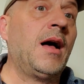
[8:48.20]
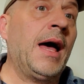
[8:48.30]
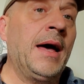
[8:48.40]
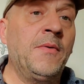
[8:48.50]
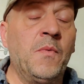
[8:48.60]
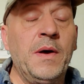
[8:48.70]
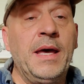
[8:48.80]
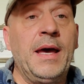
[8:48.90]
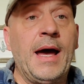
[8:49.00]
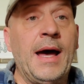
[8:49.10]
And
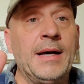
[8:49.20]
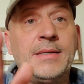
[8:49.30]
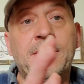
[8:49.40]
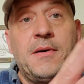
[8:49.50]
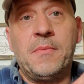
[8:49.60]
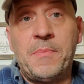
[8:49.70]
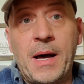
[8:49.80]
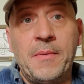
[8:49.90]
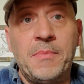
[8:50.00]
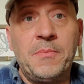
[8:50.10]
we, as
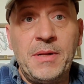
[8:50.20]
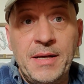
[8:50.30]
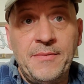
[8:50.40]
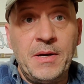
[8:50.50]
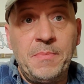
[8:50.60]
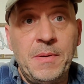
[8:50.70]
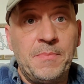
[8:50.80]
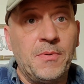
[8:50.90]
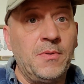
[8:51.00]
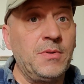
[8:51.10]
Bible-believing
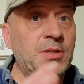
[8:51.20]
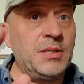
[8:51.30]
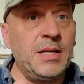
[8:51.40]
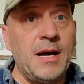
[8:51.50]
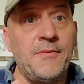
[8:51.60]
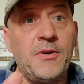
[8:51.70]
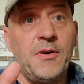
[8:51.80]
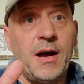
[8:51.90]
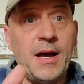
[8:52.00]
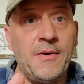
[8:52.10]
people, should
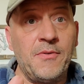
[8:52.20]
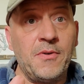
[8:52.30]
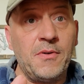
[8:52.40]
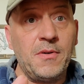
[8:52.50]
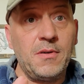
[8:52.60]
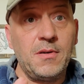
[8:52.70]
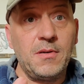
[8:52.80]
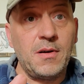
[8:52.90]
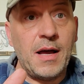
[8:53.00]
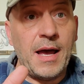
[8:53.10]
never, ever,
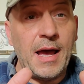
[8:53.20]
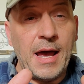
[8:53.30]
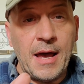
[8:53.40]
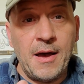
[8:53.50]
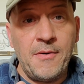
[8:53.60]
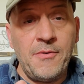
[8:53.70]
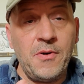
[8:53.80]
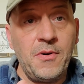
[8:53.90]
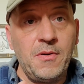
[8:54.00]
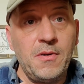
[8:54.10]

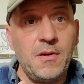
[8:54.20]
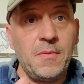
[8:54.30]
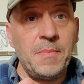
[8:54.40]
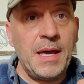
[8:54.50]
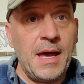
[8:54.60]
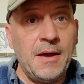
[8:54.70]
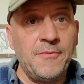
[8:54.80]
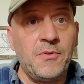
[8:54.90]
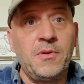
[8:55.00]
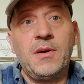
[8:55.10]
ever be
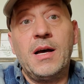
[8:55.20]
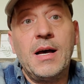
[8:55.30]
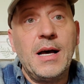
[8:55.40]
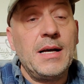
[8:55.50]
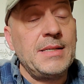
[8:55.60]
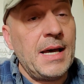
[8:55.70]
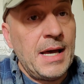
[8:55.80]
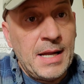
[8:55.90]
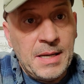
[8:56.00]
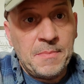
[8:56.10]
hateful to
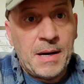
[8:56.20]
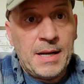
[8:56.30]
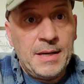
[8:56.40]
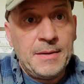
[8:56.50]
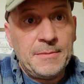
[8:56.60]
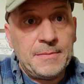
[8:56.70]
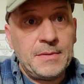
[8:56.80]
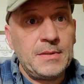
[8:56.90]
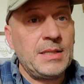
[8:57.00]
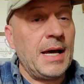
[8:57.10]
anybody,
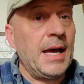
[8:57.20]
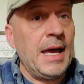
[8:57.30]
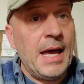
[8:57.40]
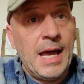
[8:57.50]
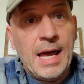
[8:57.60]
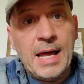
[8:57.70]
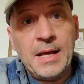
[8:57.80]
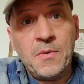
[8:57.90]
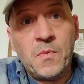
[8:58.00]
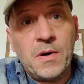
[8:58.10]
to
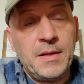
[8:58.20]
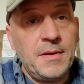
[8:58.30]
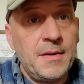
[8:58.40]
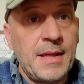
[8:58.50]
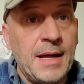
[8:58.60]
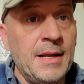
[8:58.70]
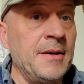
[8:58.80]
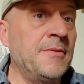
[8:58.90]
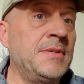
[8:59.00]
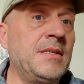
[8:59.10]
anyone that
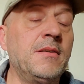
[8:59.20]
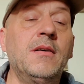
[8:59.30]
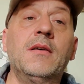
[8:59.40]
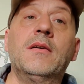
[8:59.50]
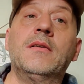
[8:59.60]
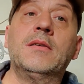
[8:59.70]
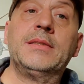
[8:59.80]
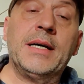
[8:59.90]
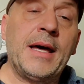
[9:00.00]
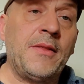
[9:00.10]
lives
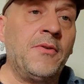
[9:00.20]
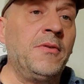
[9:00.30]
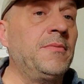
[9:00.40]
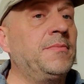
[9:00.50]
together,